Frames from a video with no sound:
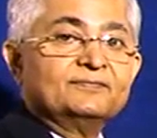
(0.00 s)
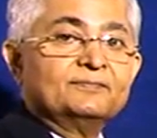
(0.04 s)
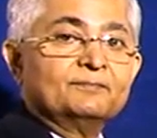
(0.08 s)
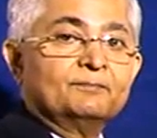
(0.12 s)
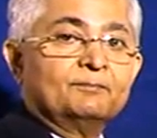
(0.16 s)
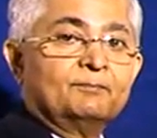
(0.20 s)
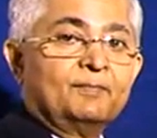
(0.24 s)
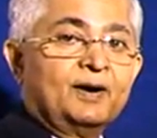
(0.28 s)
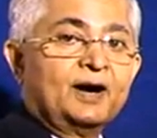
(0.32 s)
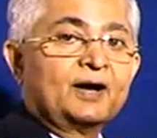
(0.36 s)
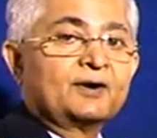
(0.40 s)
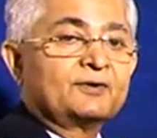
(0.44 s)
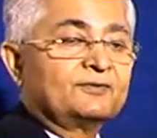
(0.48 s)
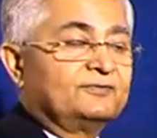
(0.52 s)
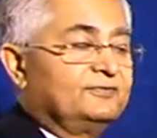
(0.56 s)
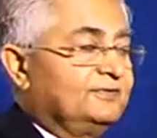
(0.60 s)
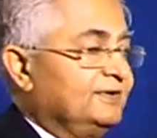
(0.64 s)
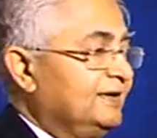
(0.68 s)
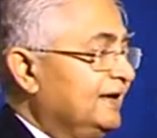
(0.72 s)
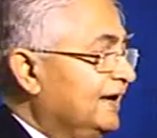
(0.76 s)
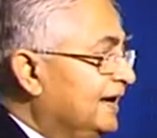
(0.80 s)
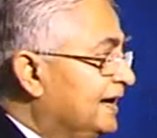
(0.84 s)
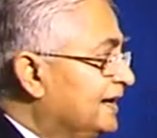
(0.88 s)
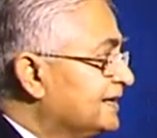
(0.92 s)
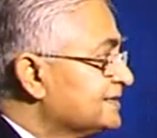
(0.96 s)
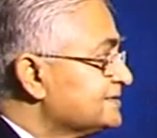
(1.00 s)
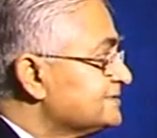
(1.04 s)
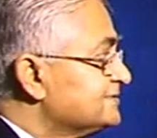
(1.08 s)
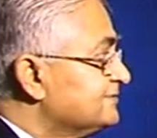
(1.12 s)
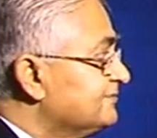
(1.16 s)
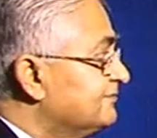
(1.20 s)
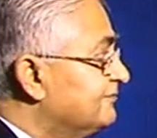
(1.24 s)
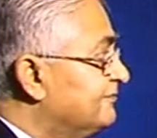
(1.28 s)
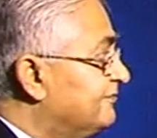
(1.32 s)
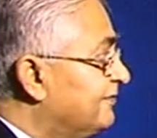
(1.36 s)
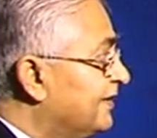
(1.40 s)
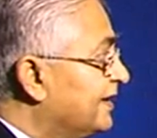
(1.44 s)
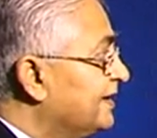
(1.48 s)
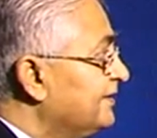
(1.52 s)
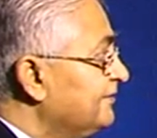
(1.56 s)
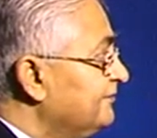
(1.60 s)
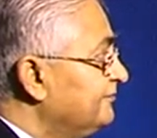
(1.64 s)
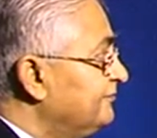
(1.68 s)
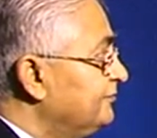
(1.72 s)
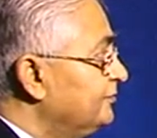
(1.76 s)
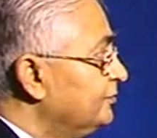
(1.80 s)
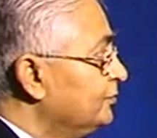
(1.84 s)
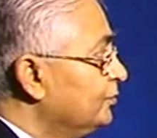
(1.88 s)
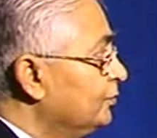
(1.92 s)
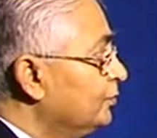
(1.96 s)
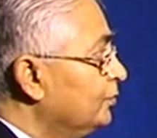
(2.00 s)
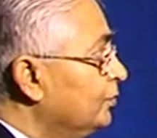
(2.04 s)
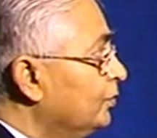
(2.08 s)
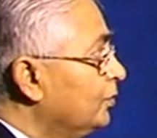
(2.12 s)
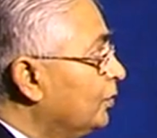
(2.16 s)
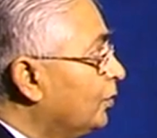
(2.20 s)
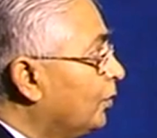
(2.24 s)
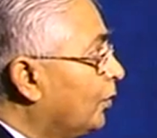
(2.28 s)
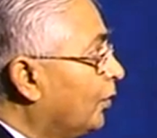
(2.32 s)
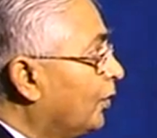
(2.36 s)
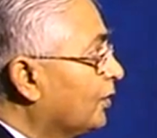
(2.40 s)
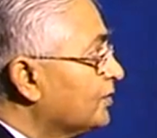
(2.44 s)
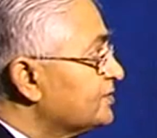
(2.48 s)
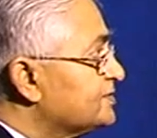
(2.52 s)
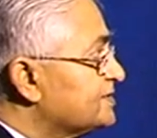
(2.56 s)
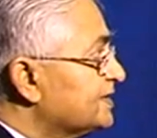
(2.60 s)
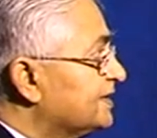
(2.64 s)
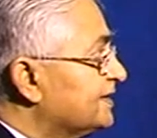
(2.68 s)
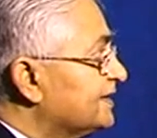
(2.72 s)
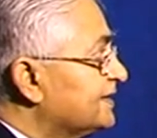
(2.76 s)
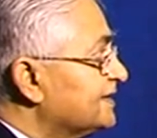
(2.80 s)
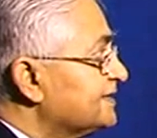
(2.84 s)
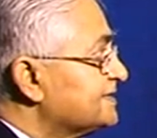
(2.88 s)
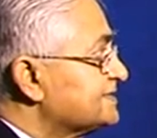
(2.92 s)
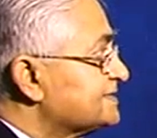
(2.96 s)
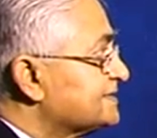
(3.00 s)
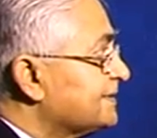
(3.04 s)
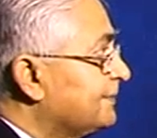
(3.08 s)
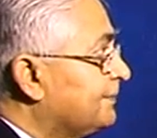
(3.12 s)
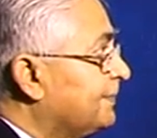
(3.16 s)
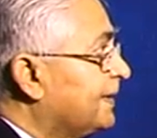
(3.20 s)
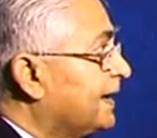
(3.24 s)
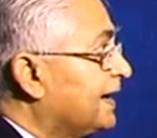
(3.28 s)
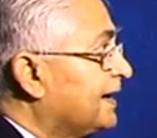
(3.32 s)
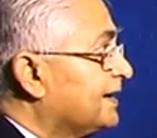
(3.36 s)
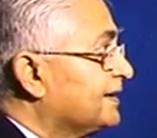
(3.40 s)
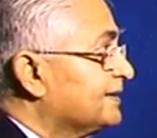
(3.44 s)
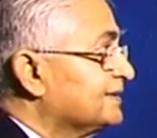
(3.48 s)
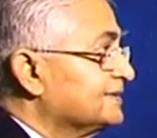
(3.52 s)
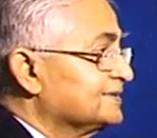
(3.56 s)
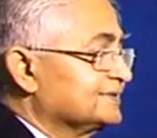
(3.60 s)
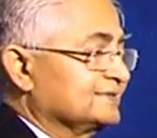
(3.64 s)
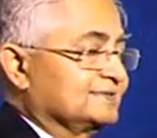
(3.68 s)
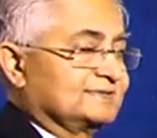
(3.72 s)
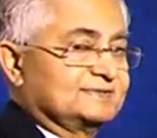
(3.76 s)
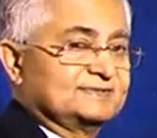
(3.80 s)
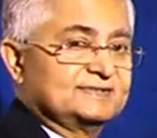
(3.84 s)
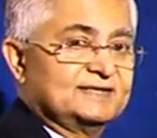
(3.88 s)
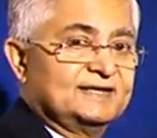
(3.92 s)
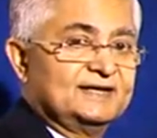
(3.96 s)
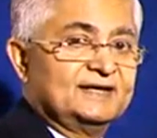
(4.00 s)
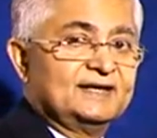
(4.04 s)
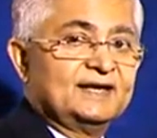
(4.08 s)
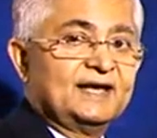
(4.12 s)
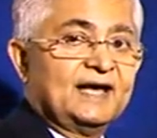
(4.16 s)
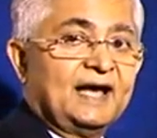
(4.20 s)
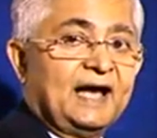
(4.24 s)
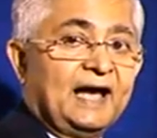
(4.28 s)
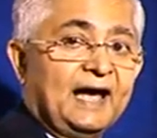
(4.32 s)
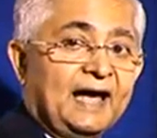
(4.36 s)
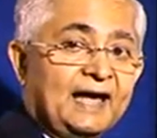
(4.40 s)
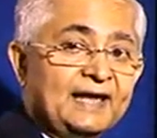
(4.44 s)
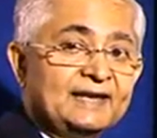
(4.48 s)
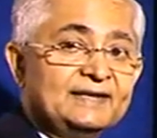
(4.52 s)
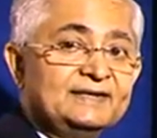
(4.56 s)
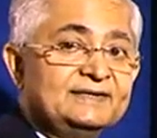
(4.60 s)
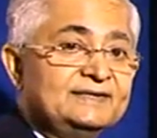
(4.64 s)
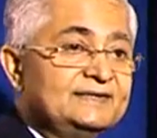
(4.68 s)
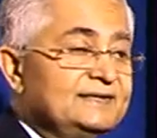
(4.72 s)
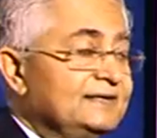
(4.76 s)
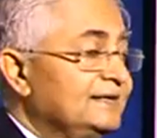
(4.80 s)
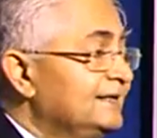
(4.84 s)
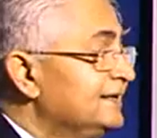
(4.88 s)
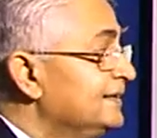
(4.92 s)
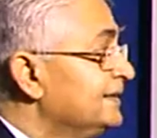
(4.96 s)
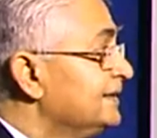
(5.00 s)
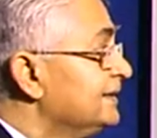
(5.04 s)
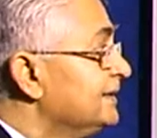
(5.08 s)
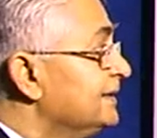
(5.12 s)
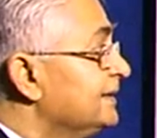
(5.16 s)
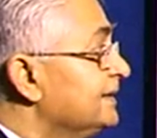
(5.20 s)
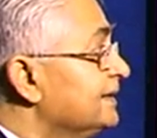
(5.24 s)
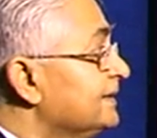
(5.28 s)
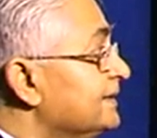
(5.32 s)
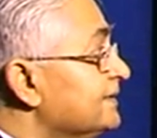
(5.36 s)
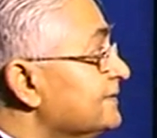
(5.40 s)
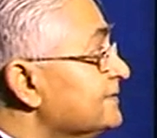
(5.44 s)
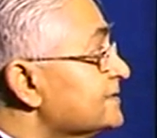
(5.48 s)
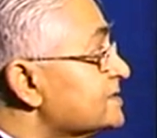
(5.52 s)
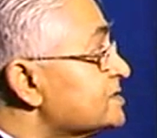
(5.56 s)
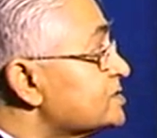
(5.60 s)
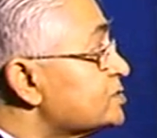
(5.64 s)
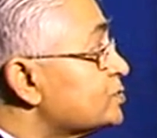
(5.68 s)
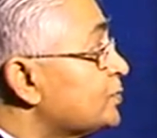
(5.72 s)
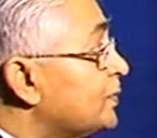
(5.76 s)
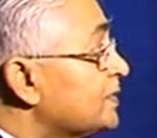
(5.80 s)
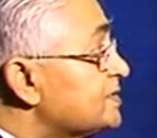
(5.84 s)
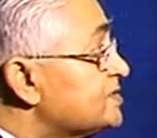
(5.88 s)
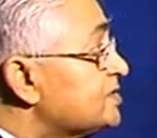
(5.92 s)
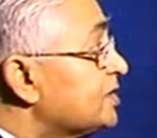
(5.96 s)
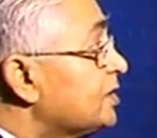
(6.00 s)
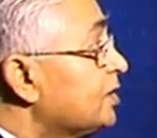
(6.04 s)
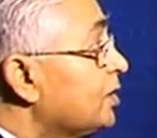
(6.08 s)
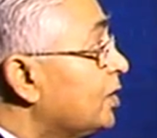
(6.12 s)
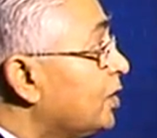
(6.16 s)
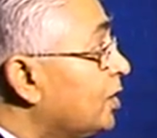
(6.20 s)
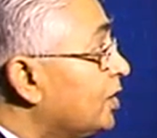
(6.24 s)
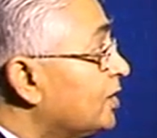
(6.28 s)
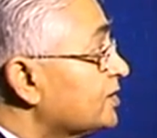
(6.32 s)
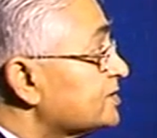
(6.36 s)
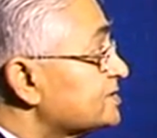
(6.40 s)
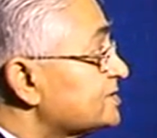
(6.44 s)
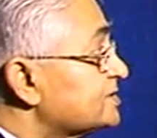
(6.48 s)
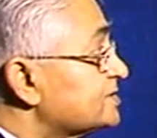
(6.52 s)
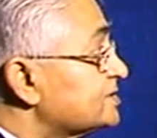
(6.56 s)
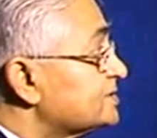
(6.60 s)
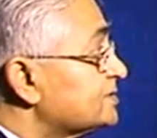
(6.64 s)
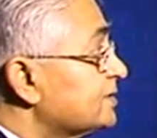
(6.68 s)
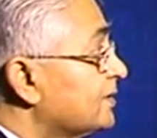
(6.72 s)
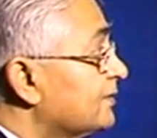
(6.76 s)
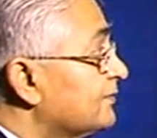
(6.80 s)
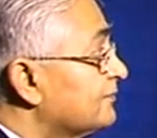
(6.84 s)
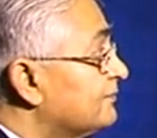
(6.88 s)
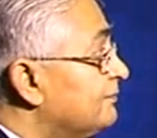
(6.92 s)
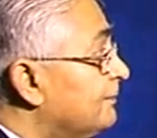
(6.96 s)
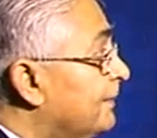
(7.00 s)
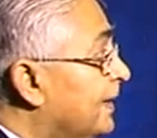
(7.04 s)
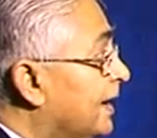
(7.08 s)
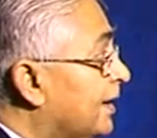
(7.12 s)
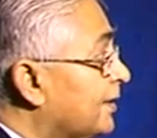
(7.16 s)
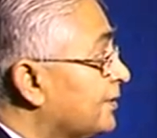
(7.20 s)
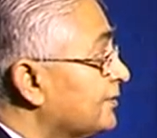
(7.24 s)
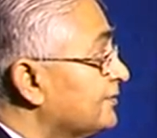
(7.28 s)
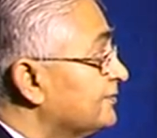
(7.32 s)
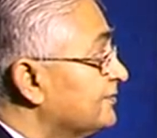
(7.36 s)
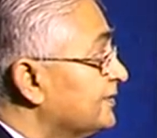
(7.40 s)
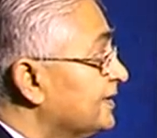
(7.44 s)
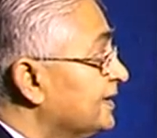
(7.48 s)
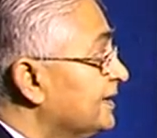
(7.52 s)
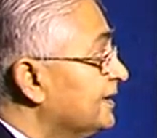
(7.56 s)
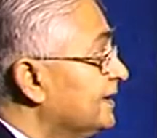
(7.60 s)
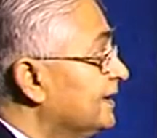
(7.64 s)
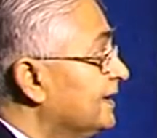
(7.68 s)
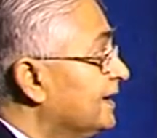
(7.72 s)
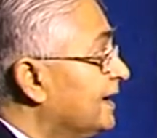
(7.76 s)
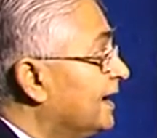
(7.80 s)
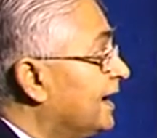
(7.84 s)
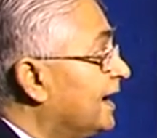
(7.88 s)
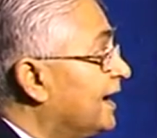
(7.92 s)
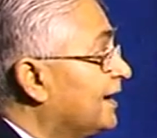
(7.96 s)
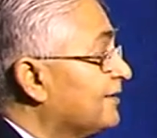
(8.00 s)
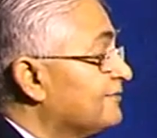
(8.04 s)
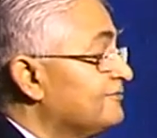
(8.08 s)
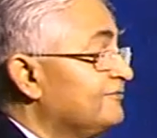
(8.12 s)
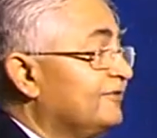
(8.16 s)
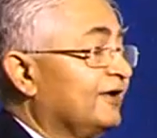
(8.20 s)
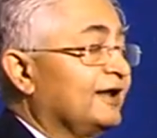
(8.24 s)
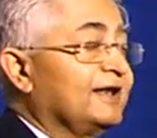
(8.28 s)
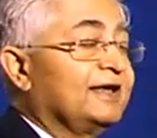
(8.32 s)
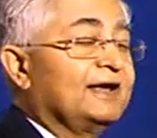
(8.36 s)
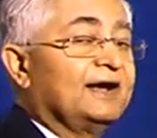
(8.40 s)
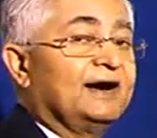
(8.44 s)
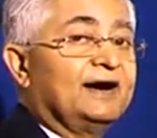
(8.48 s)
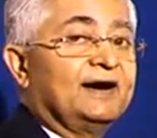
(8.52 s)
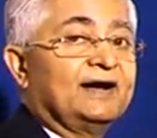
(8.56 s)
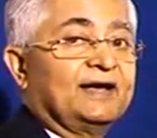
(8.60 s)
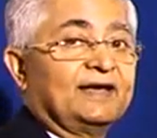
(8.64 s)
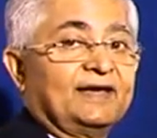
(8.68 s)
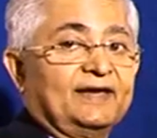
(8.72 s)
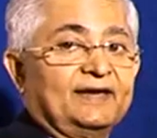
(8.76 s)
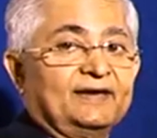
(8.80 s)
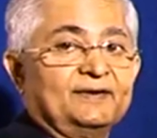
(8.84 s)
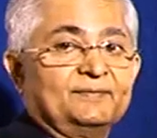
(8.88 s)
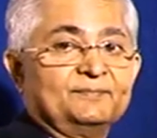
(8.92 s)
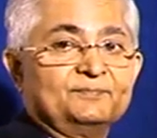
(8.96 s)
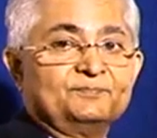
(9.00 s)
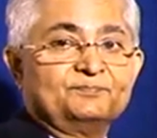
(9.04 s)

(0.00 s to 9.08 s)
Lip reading: Maruti has very few alternate suppliers, and switching costs of Maruti are very high.